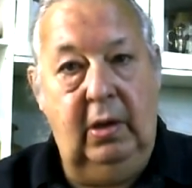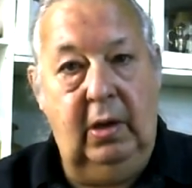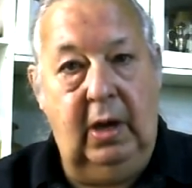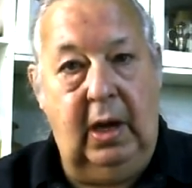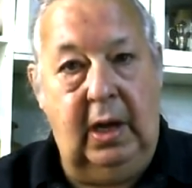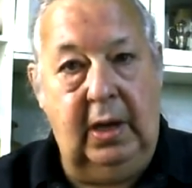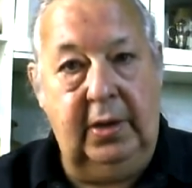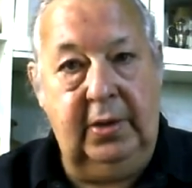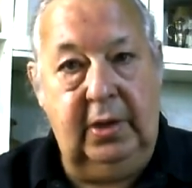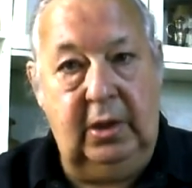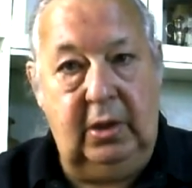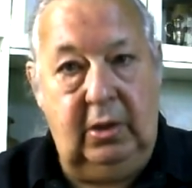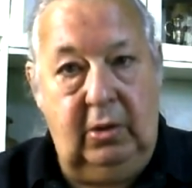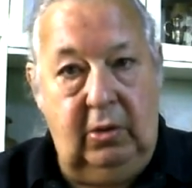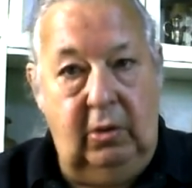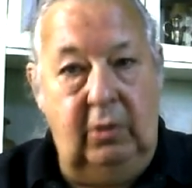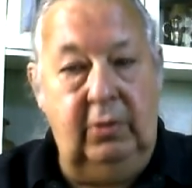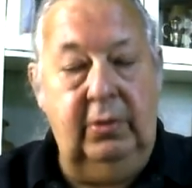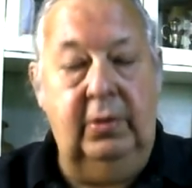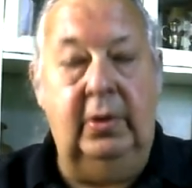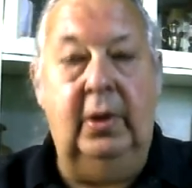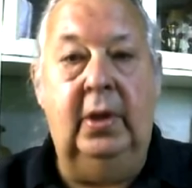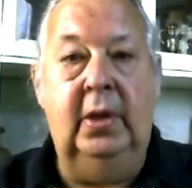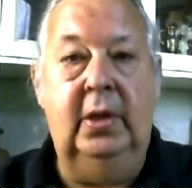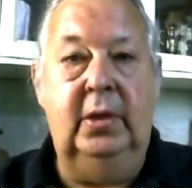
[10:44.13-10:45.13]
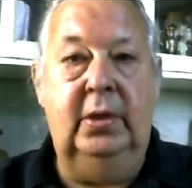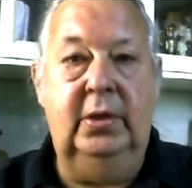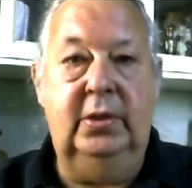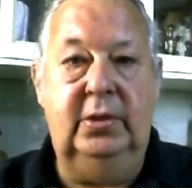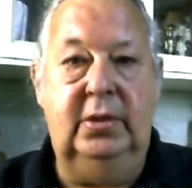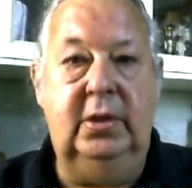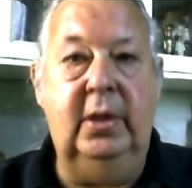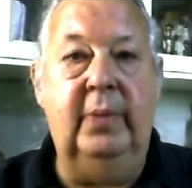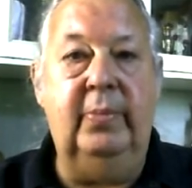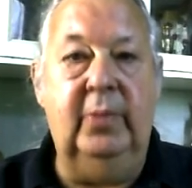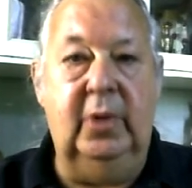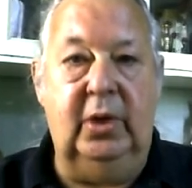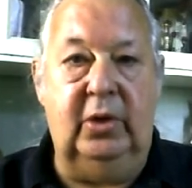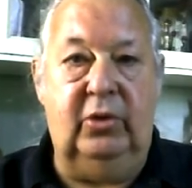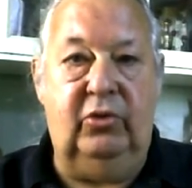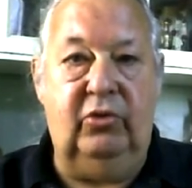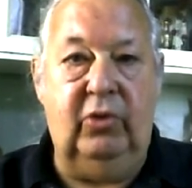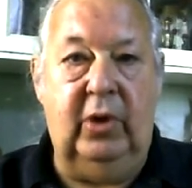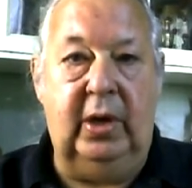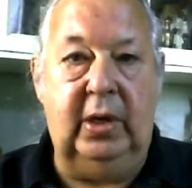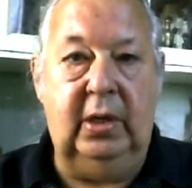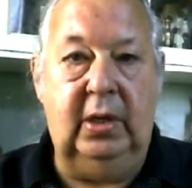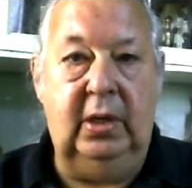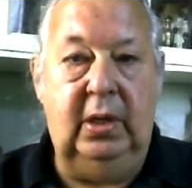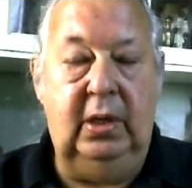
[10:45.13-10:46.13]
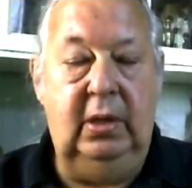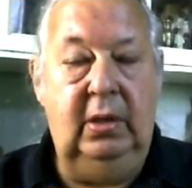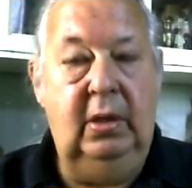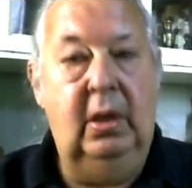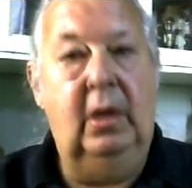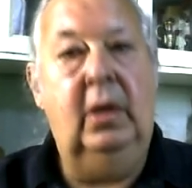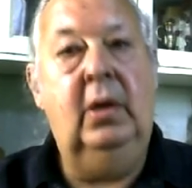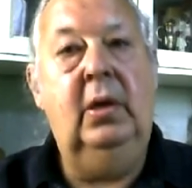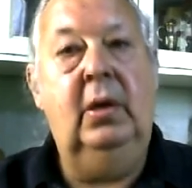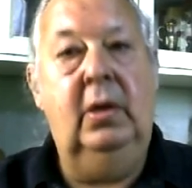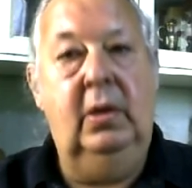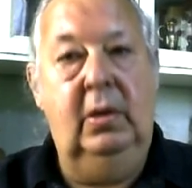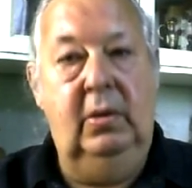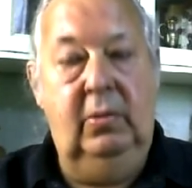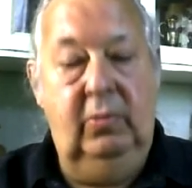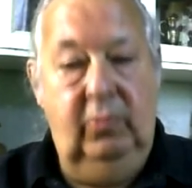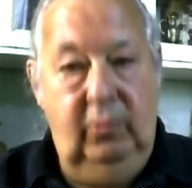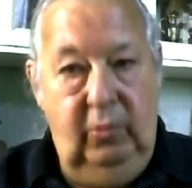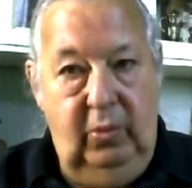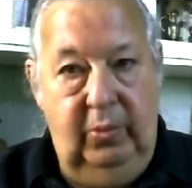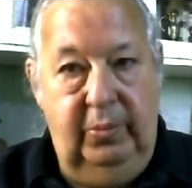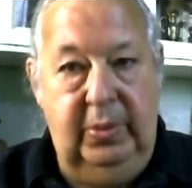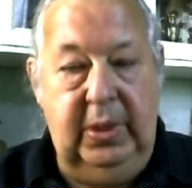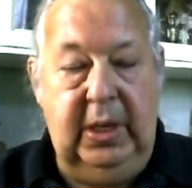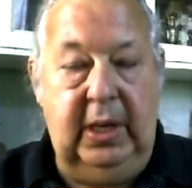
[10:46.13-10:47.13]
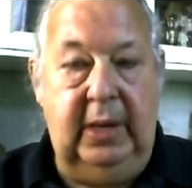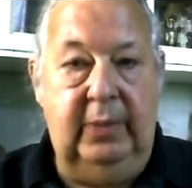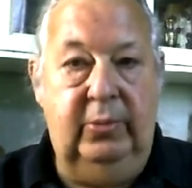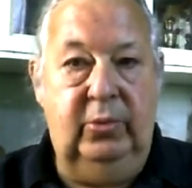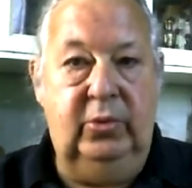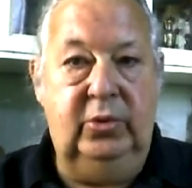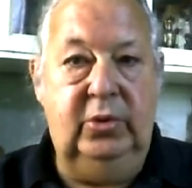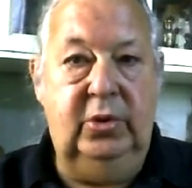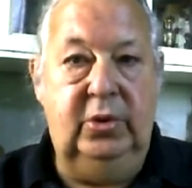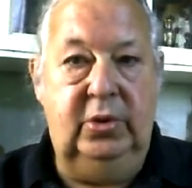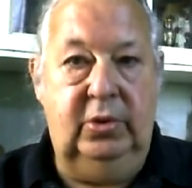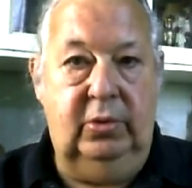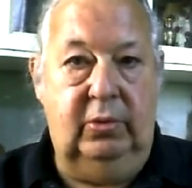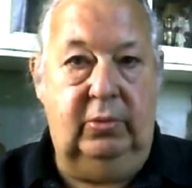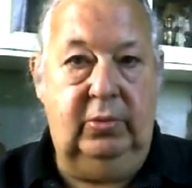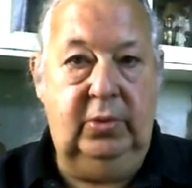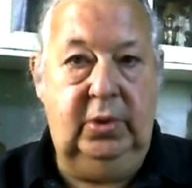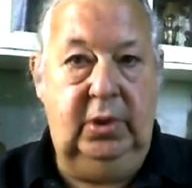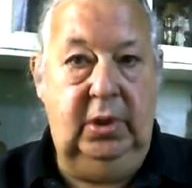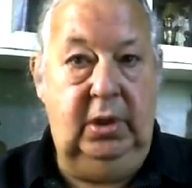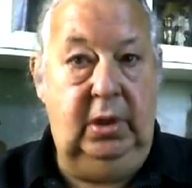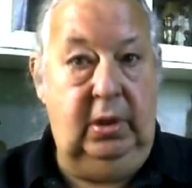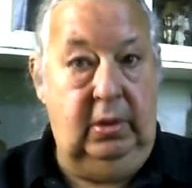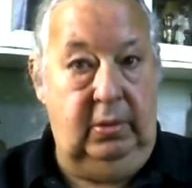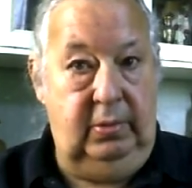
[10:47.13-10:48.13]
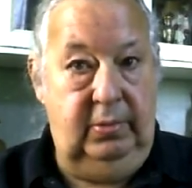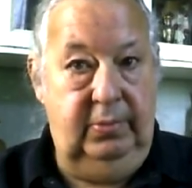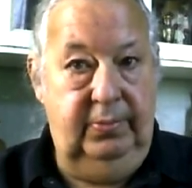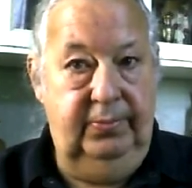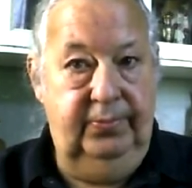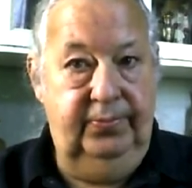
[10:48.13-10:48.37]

undergone similar training, will be able to talk to you.